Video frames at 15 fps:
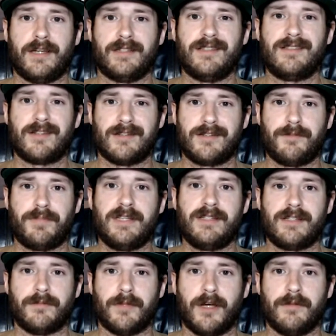And he starts to
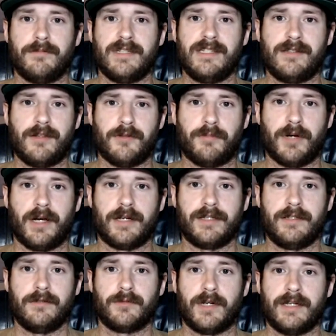piece him up, knees to the
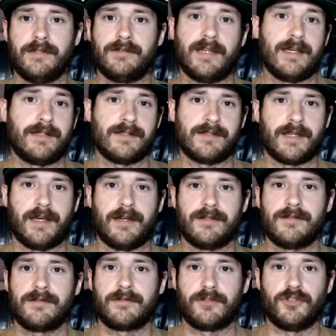body, right? Landing his
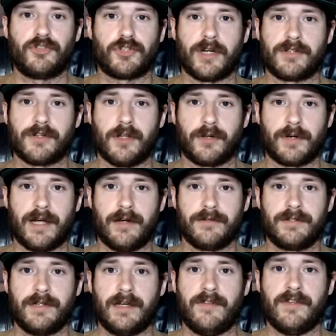hands, good strikes all
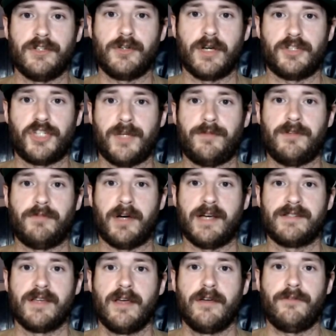around. And then you got JP
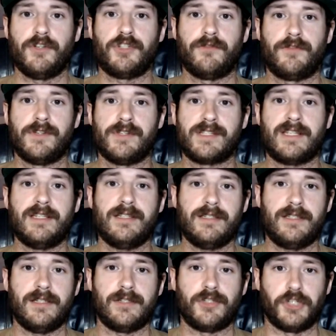Buys fishing for this
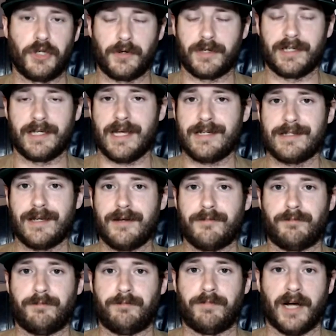guillotine choke. And again, he's got
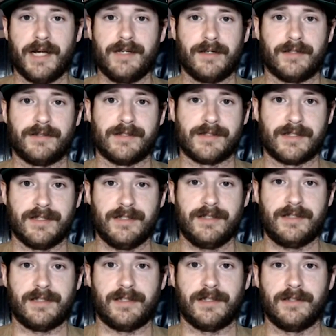a bite on this
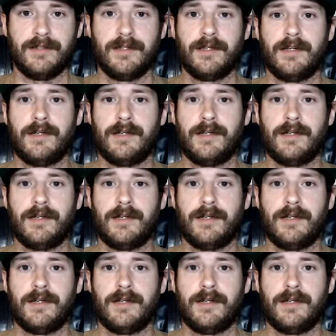guillotine.